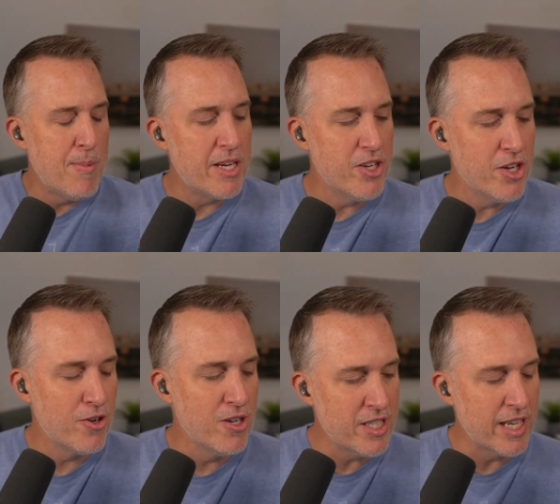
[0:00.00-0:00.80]
actually
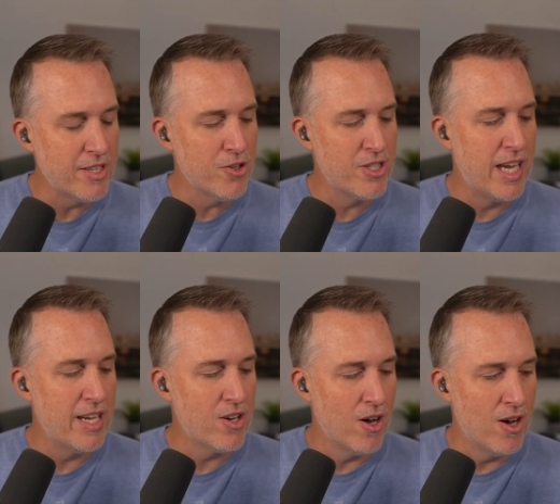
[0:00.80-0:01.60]
curious to get your
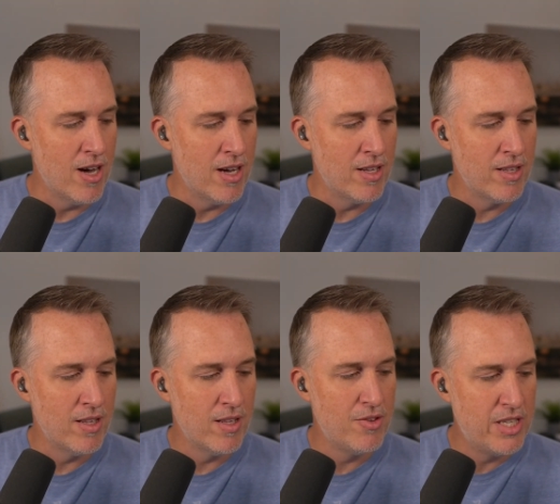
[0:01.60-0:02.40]
take
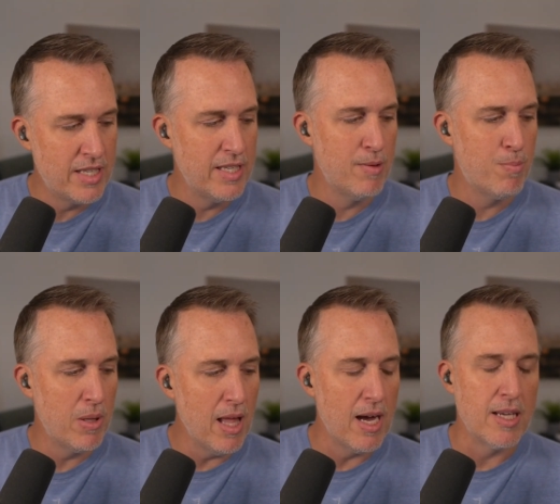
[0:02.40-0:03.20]
on Disney
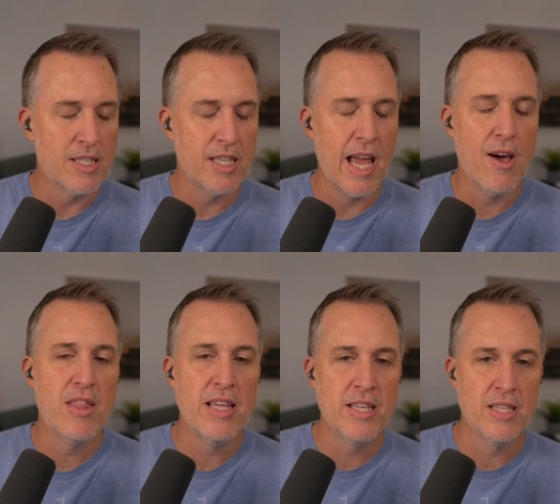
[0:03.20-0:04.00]
Plus and how
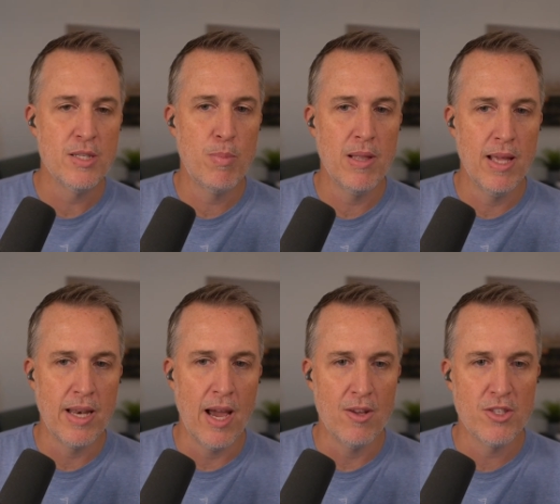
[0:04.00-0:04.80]
this has played
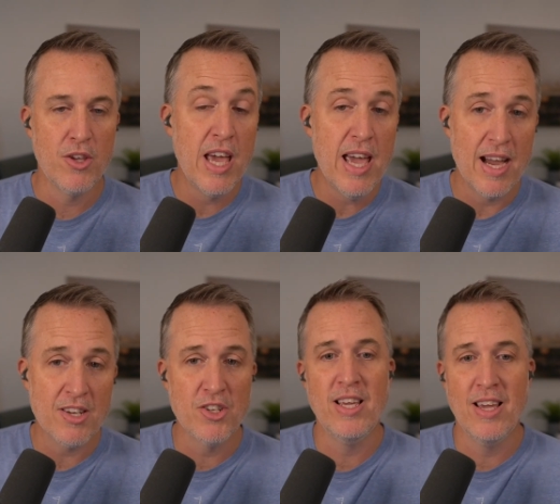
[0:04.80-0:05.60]
out. So they
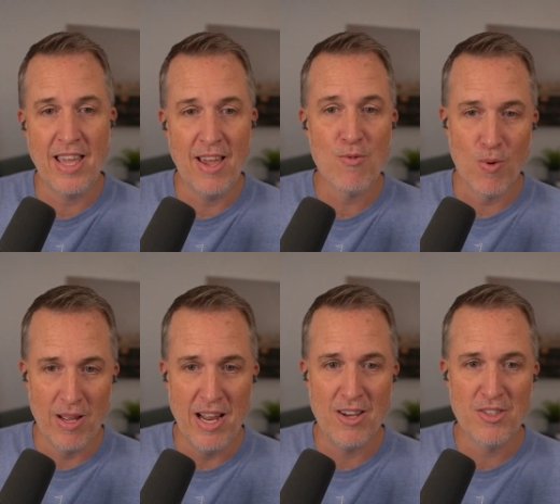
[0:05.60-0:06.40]
actually, again,
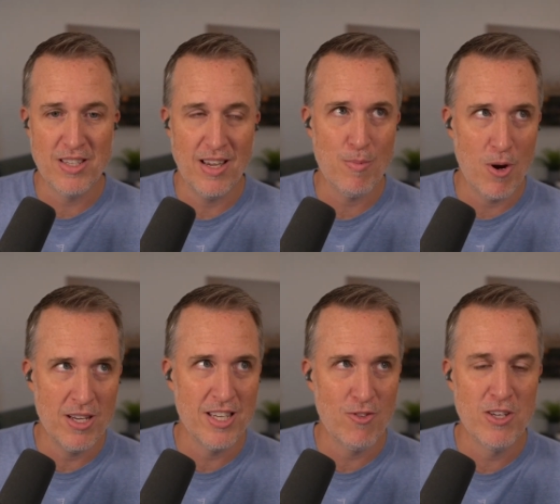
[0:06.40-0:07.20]
announced a
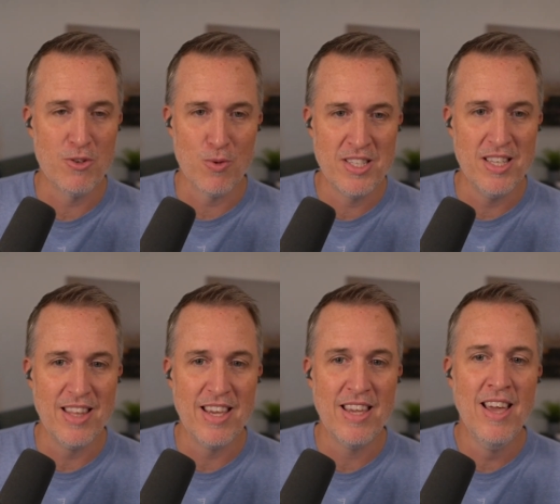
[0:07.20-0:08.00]
price increase
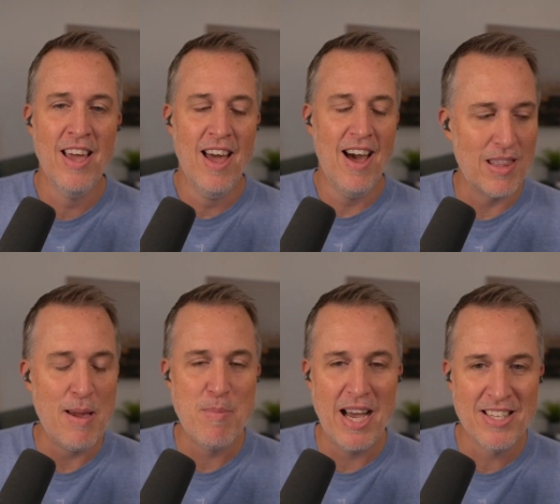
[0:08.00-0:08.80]
recently,
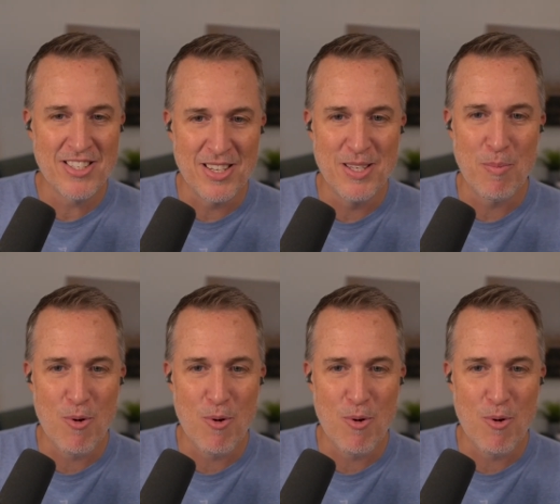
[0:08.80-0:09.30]
lambasted in the